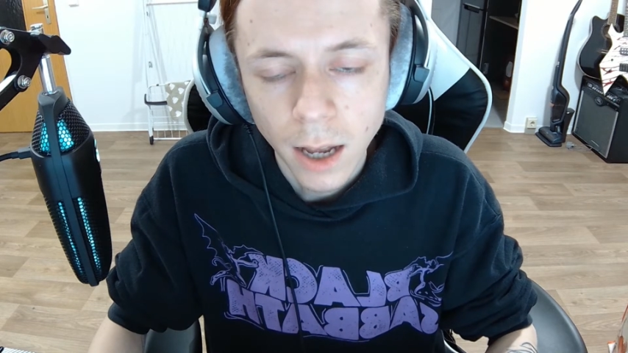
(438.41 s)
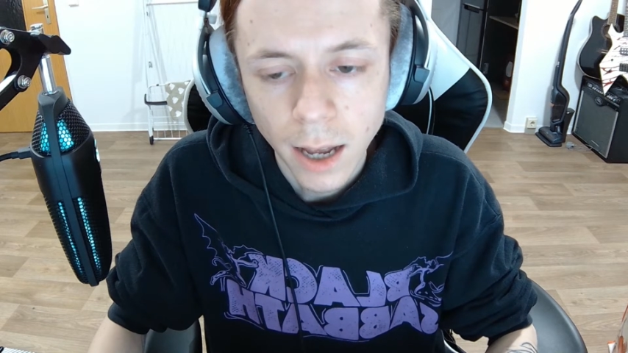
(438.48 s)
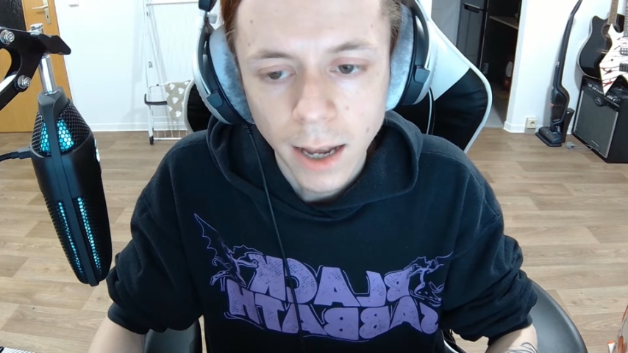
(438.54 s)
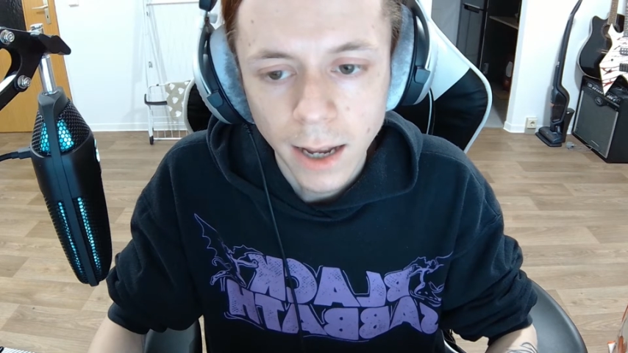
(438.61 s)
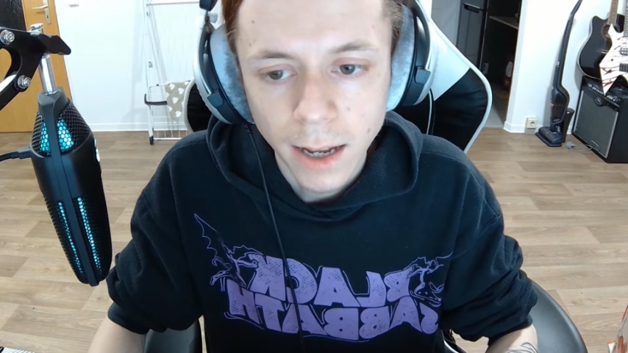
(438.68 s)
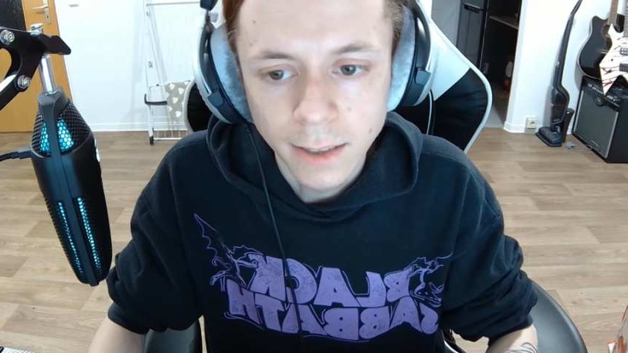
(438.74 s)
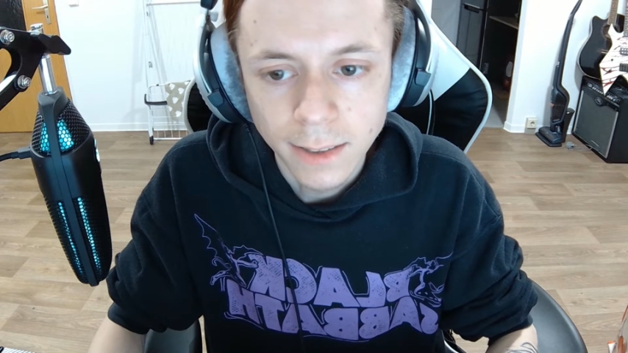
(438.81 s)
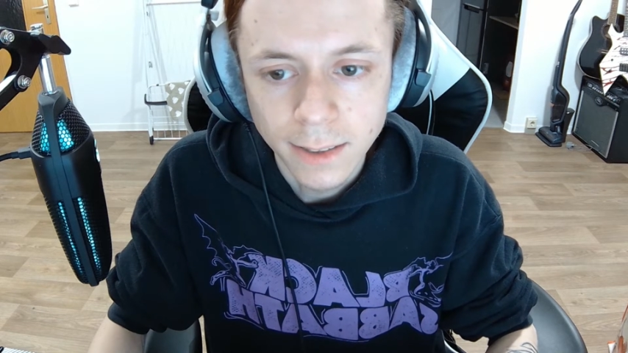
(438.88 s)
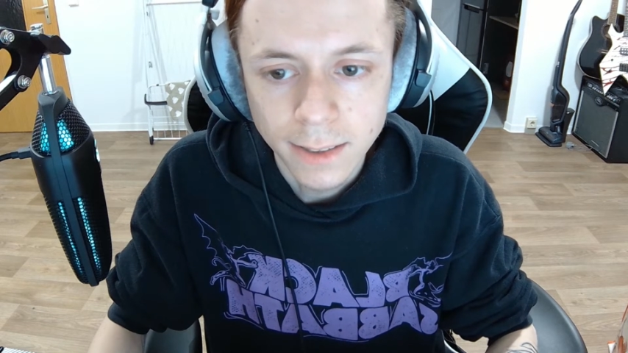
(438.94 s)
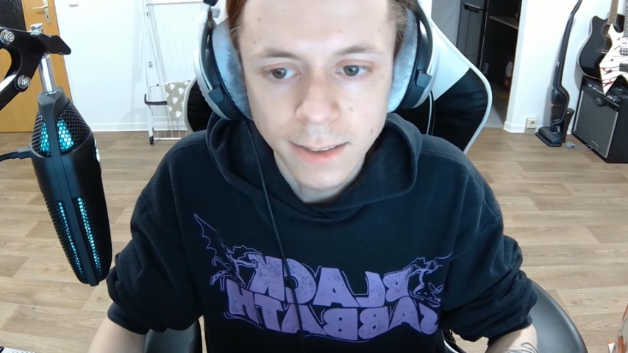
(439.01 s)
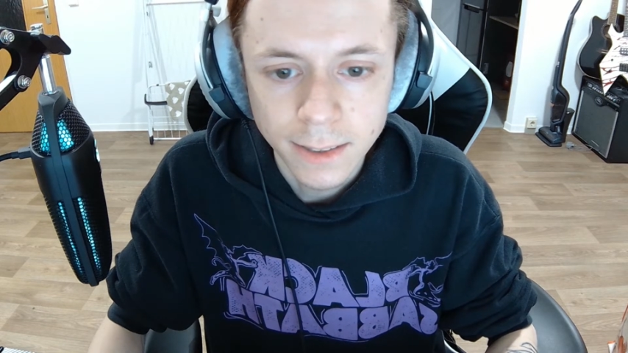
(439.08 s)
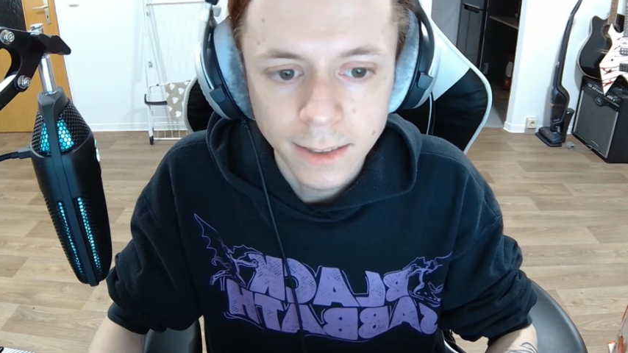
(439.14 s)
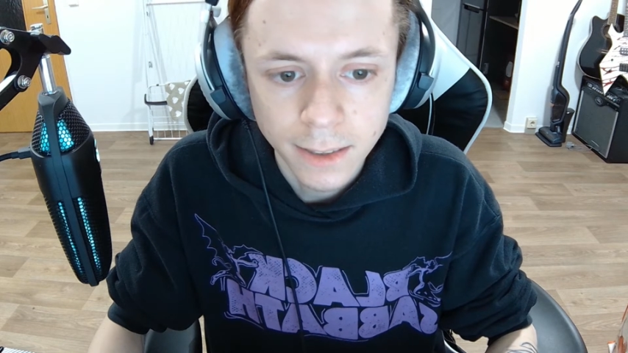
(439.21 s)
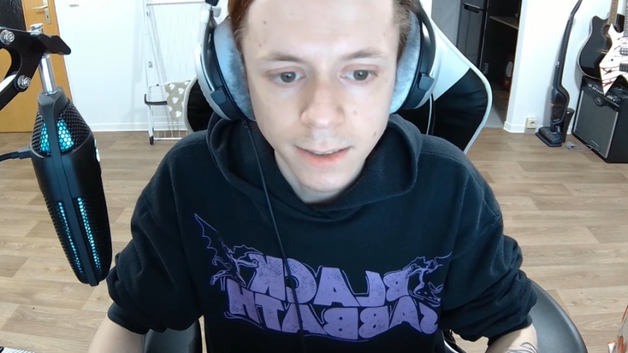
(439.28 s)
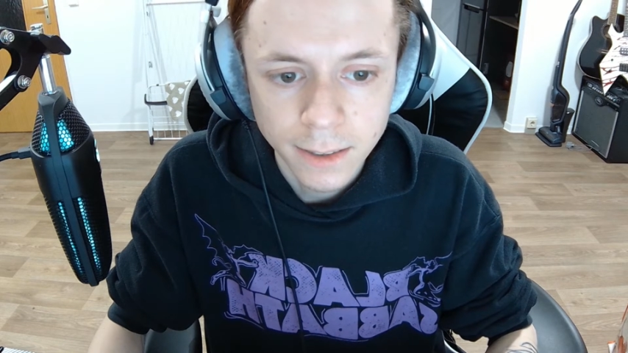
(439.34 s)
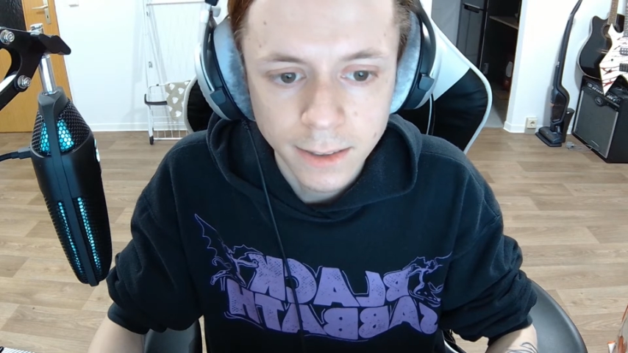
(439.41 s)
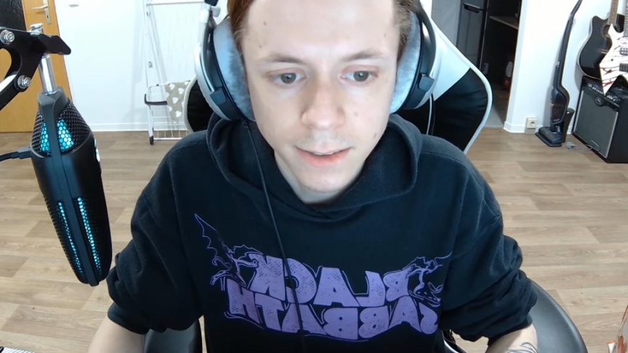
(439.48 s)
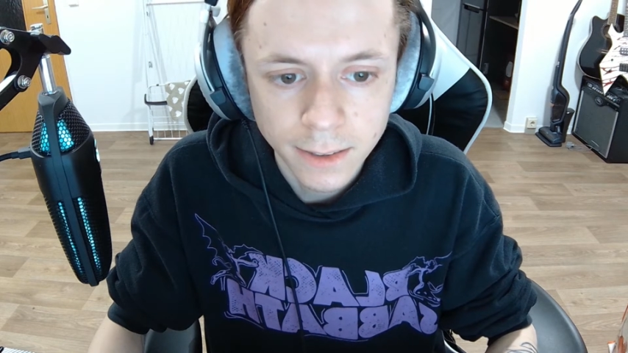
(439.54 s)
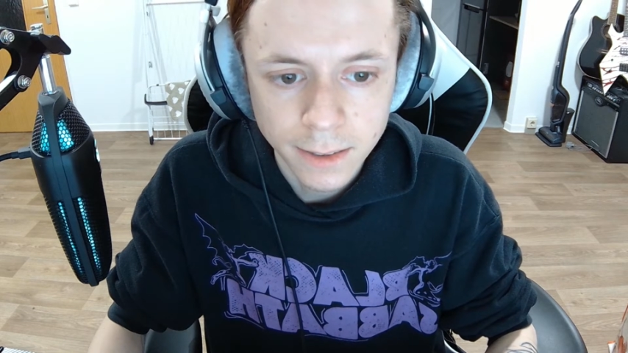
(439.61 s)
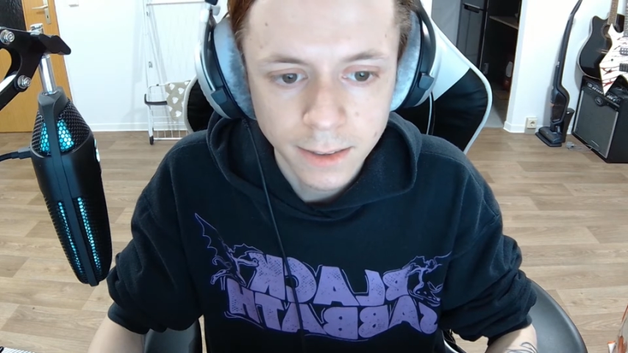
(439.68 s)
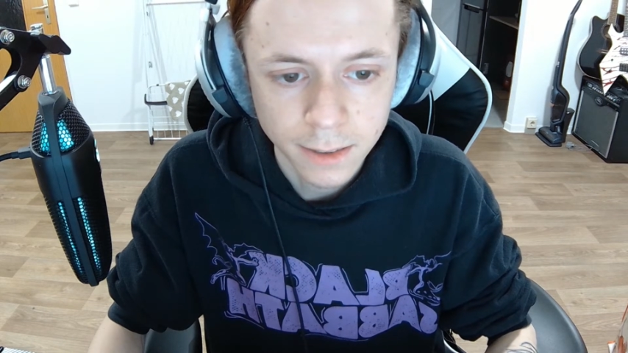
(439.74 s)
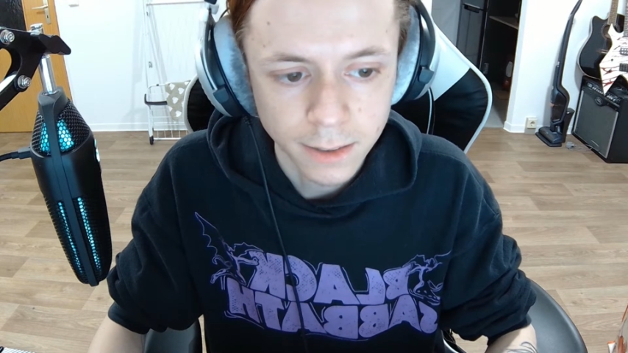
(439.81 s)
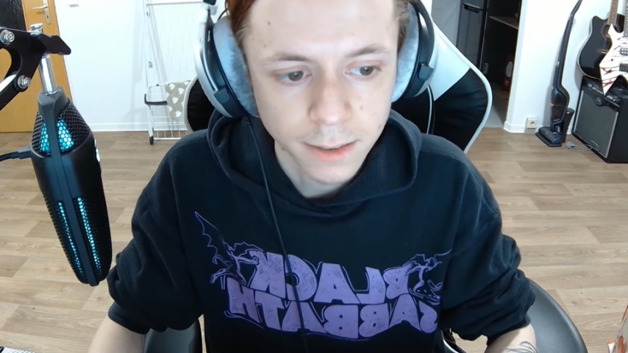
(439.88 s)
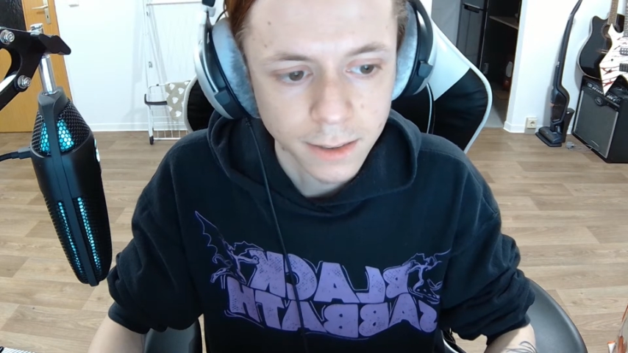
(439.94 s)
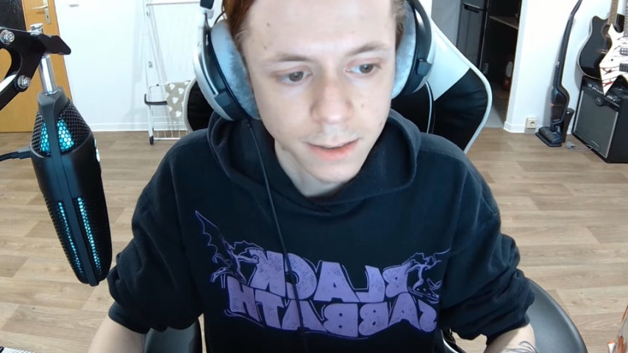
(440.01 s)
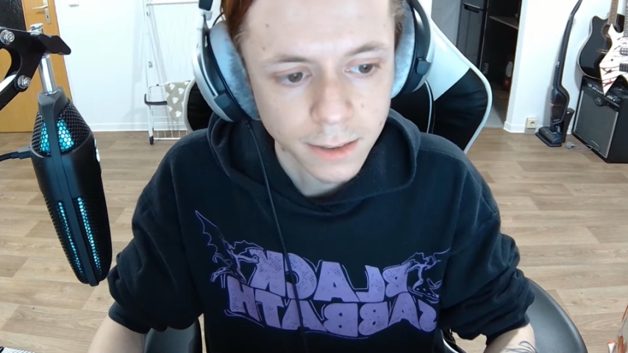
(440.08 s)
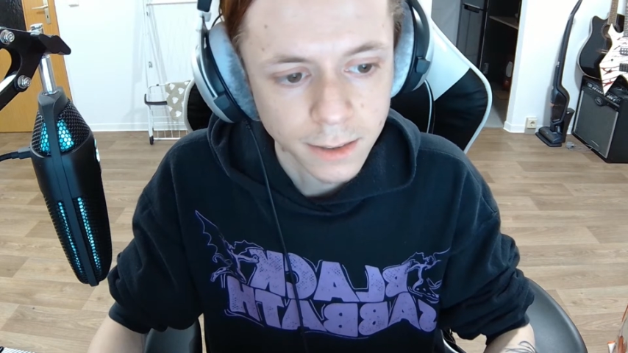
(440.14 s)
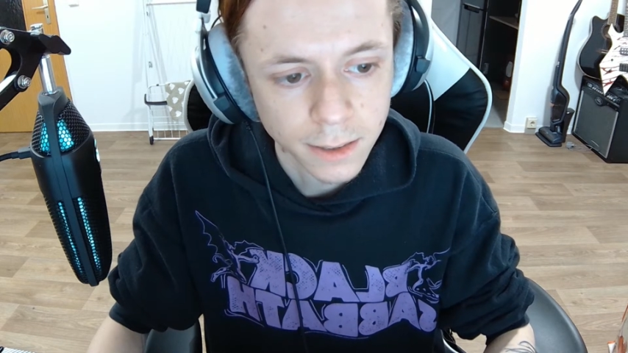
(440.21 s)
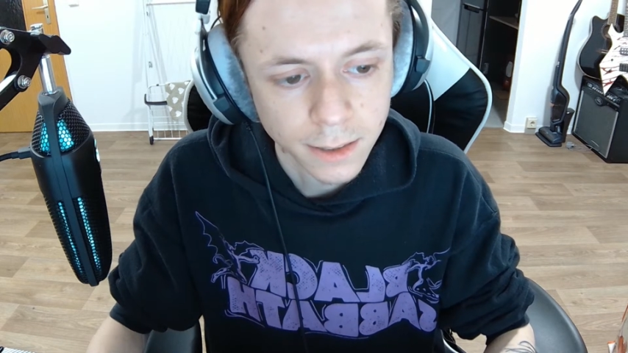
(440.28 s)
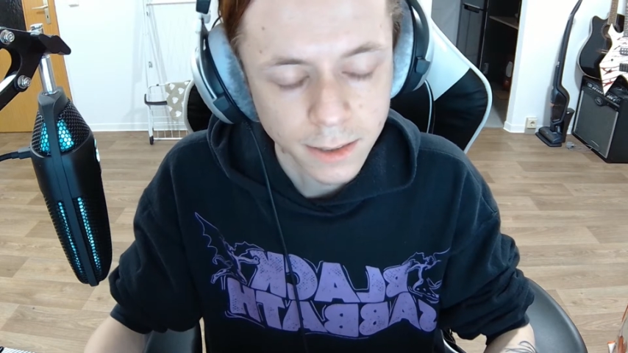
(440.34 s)
And since
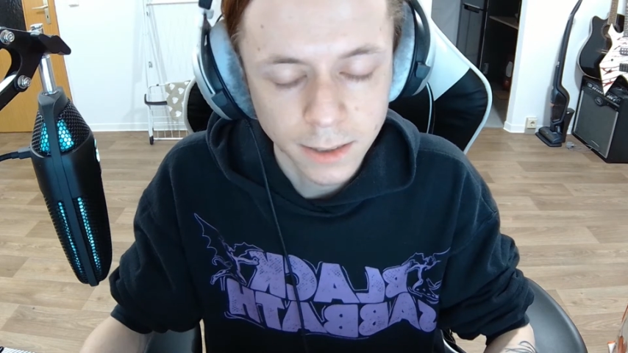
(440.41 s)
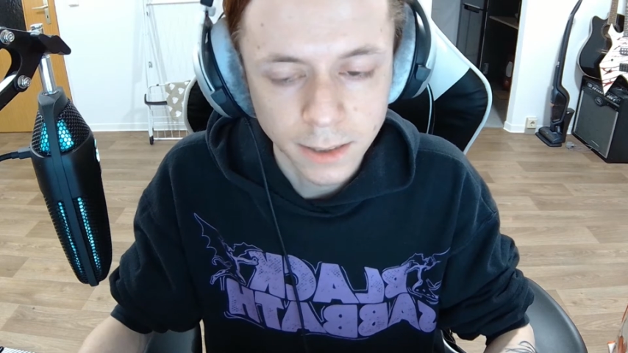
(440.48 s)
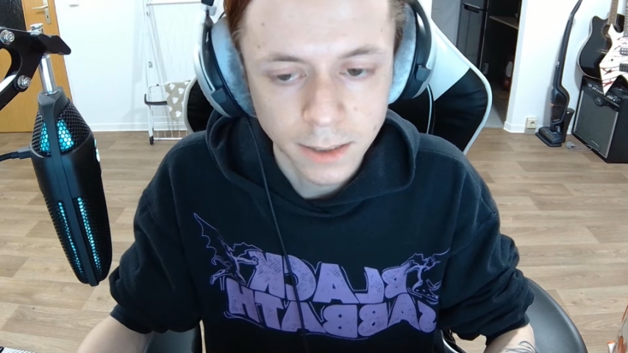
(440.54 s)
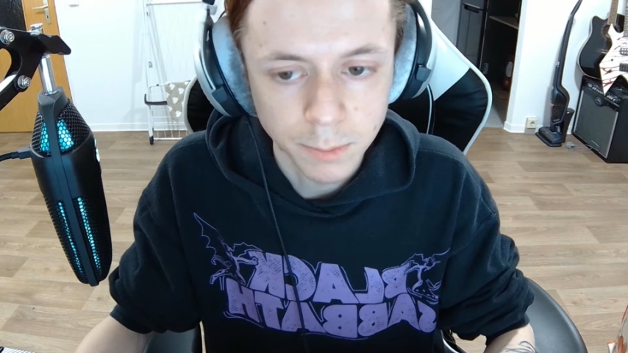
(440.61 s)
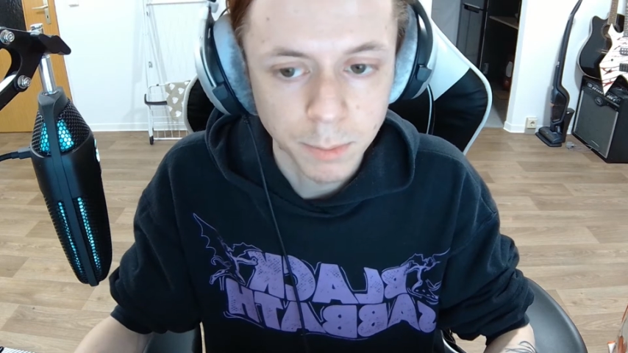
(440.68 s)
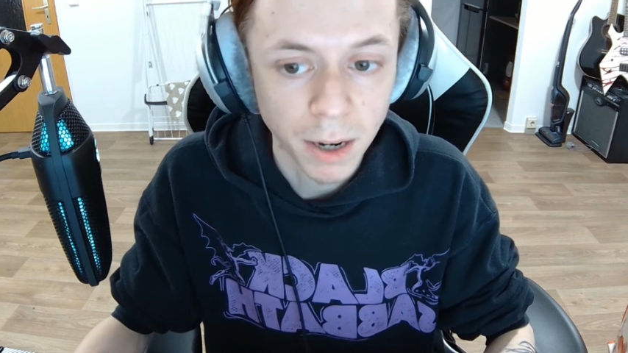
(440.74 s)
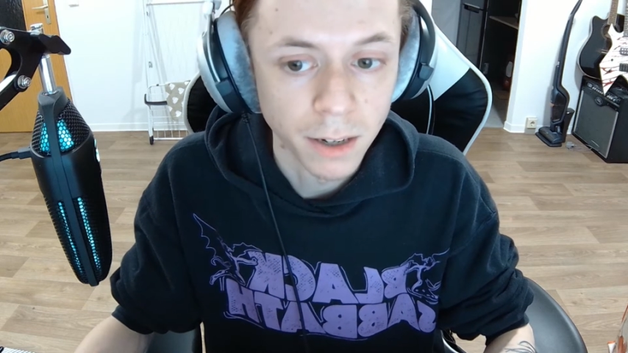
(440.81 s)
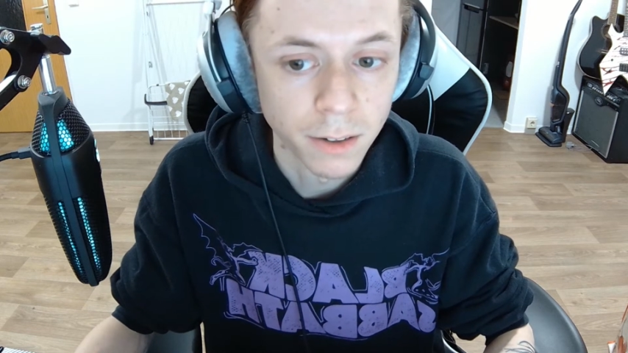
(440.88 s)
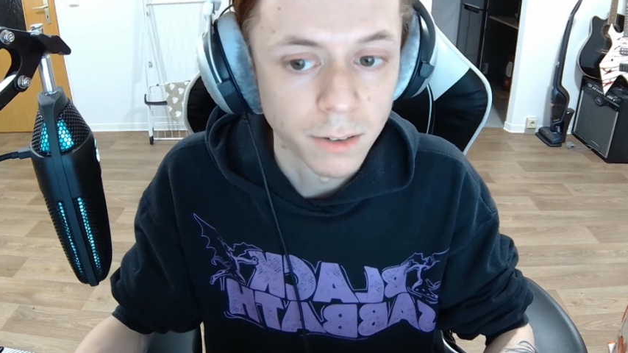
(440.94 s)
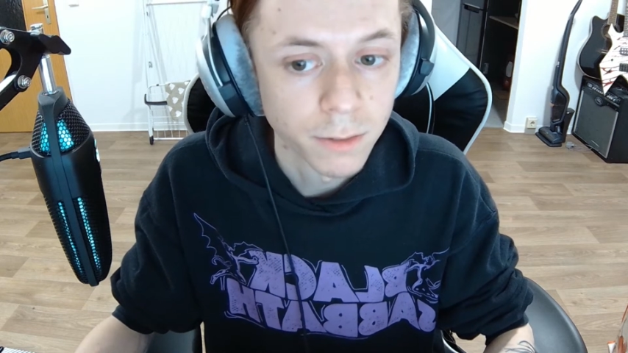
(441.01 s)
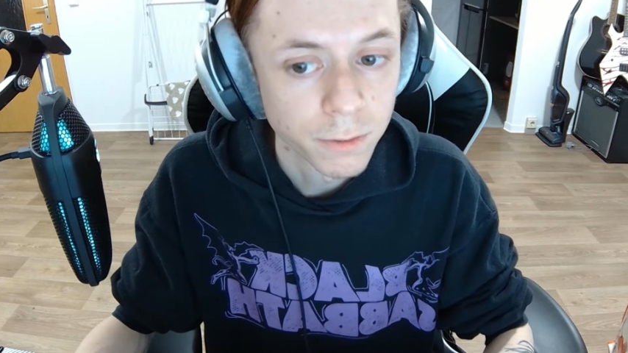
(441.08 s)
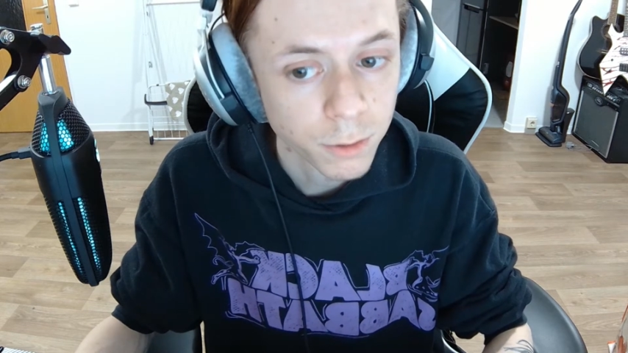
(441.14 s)
this is my